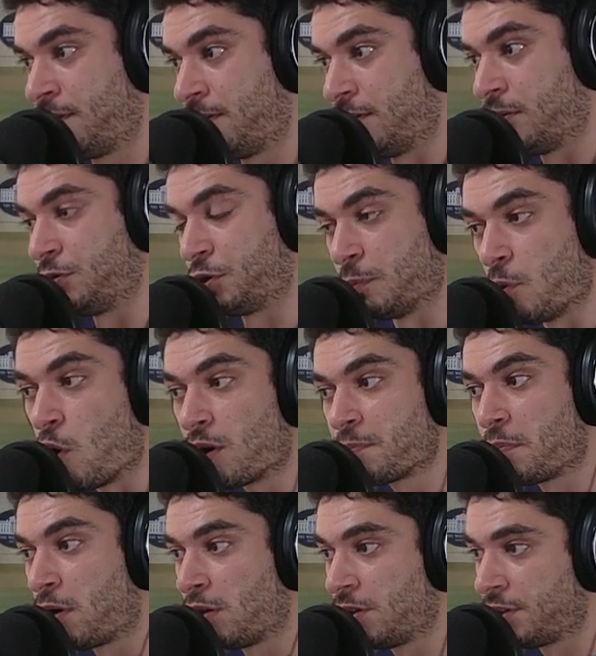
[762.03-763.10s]
So smart
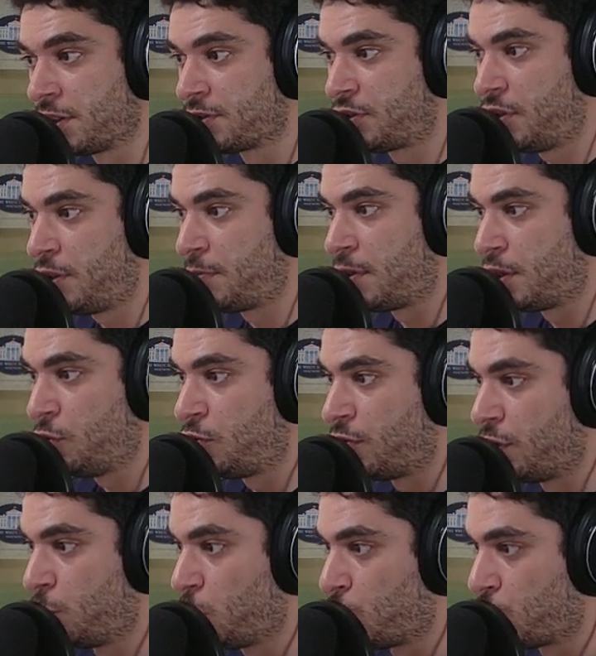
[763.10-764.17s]
politics here by
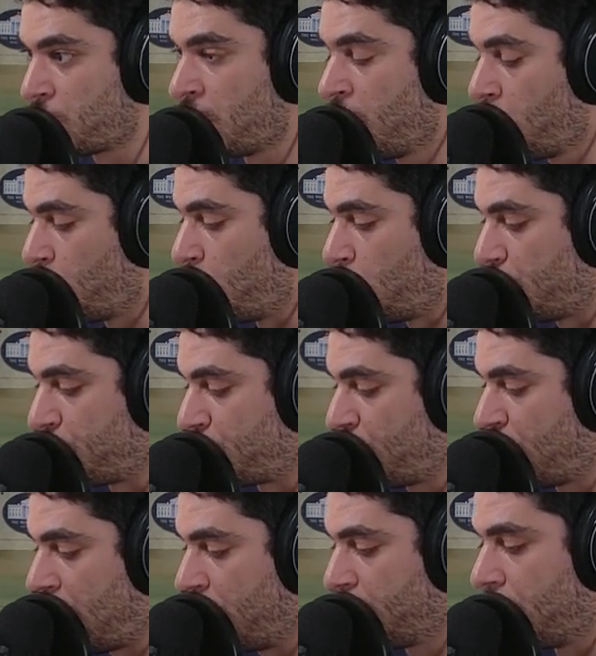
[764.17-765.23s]
Juventus. We will see
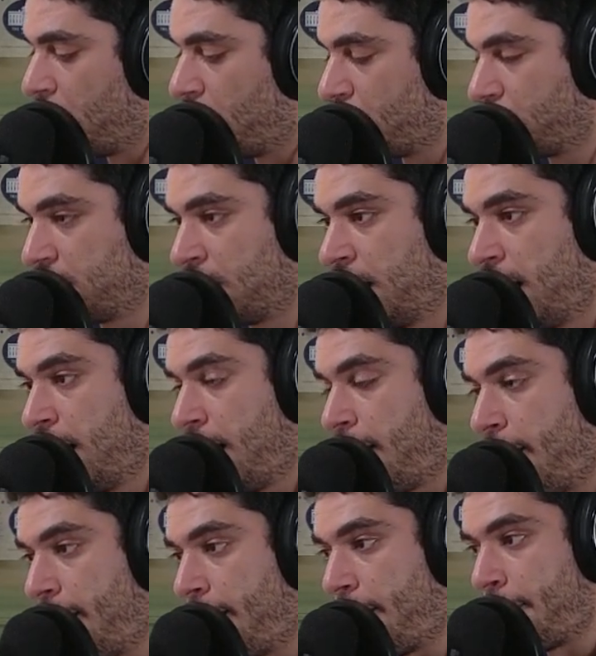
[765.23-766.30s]
how it goes.
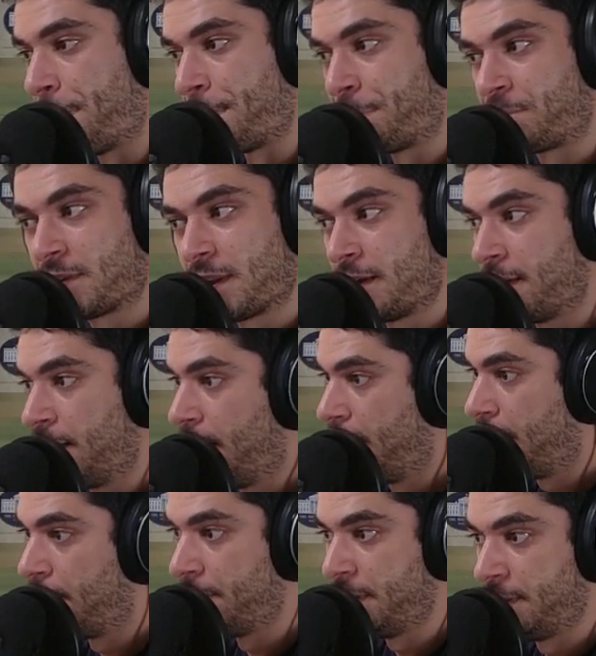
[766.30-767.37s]

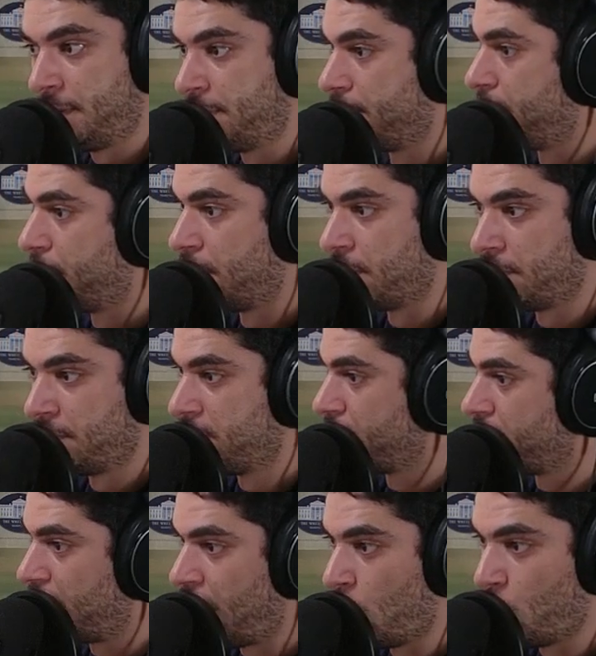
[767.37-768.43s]
I mean,
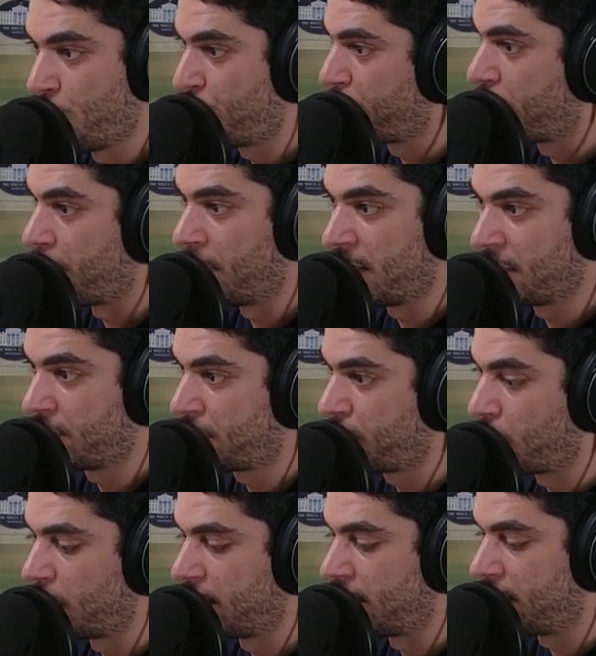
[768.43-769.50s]
I wish the best for
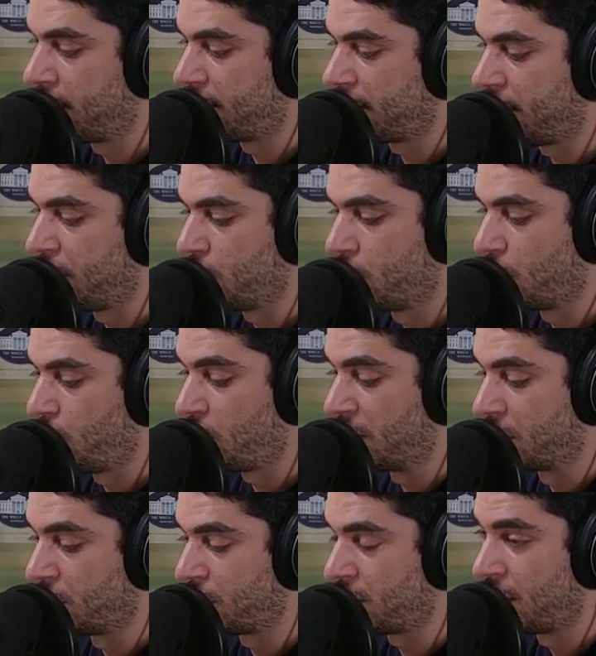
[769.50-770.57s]
Bernardeschi, and
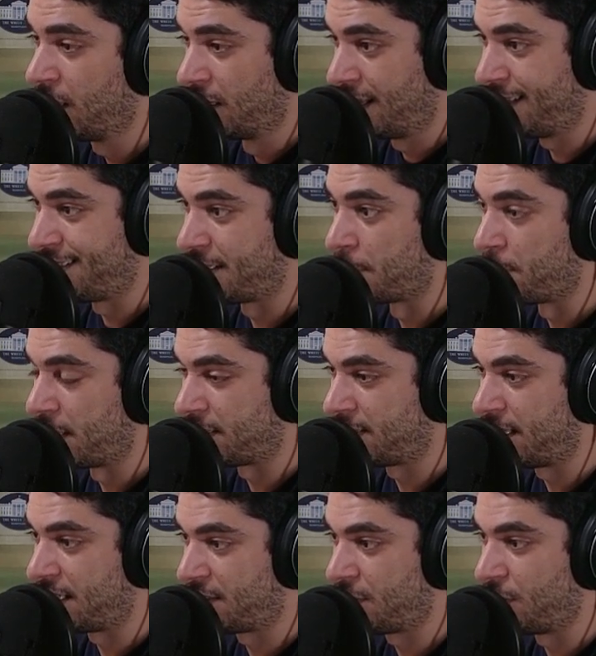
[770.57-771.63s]
Juventus is the best
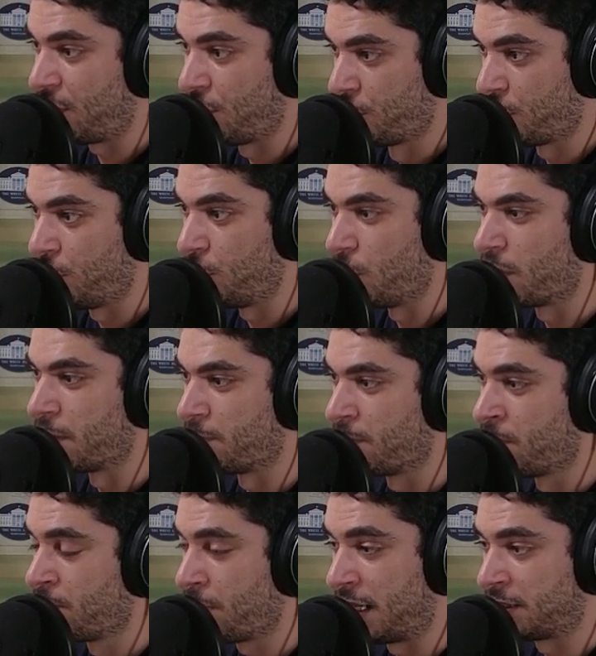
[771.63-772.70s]
destination you can
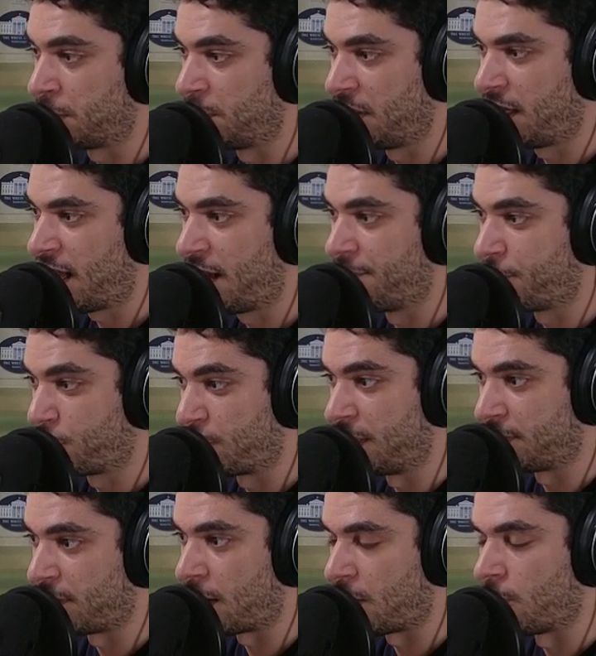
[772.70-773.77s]
possibly have right
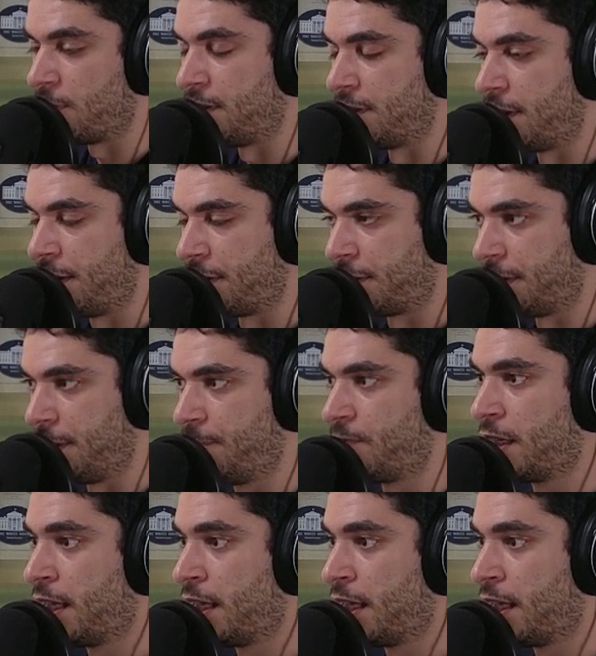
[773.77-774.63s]
now in Italy.